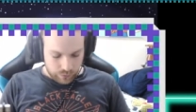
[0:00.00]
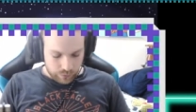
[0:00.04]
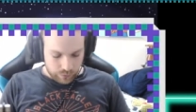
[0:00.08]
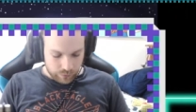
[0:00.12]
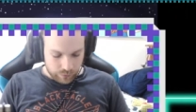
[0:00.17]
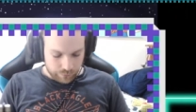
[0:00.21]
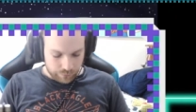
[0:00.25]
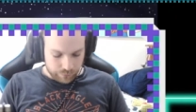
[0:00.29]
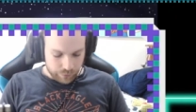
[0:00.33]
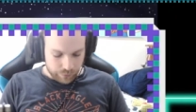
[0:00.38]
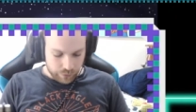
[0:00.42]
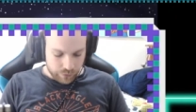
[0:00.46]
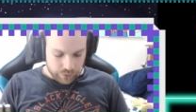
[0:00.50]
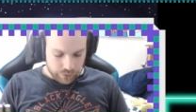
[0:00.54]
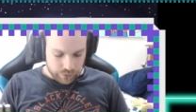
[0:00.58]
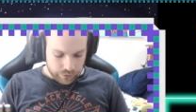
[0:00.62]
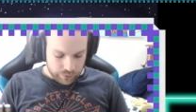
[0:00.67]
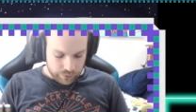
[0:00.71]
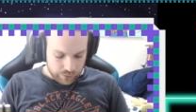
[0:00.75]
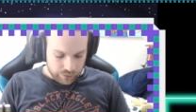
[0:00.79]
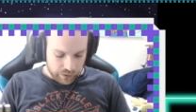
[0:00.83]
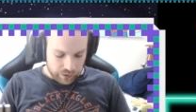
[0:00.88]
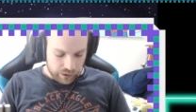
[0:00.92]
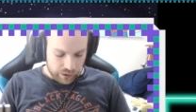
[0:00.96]
the frog
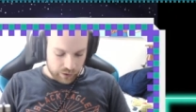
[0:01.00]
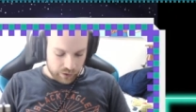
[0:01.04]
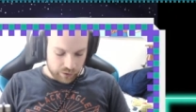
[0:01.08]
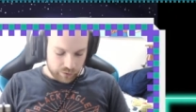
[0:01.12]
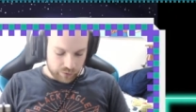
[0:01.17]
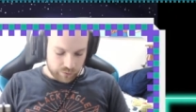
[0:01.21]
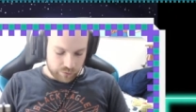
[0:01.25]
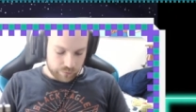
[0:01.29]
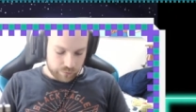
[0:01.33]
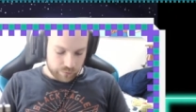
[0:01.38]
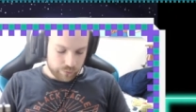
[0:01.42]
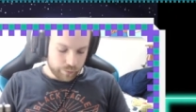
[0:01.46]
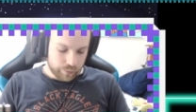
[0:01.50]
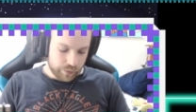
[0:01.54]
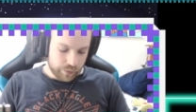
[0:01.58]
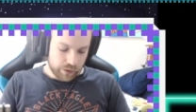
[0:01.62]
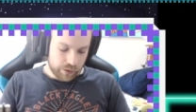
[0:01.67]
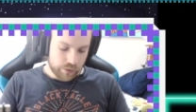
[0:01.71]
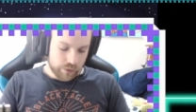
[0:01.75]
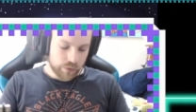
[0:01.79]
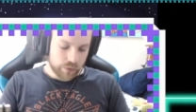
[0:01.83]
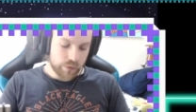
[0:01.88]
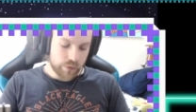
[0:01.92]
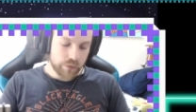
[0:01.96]
and
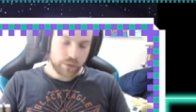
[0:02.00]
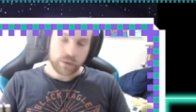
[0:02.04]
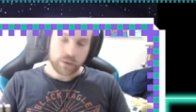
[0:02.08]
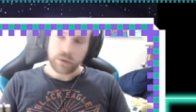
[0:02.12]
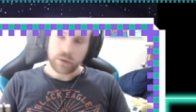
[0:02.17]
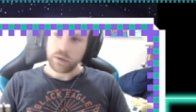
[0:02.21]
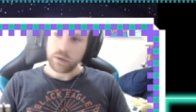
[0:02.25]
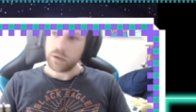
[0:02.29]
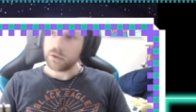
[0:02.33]
repair it,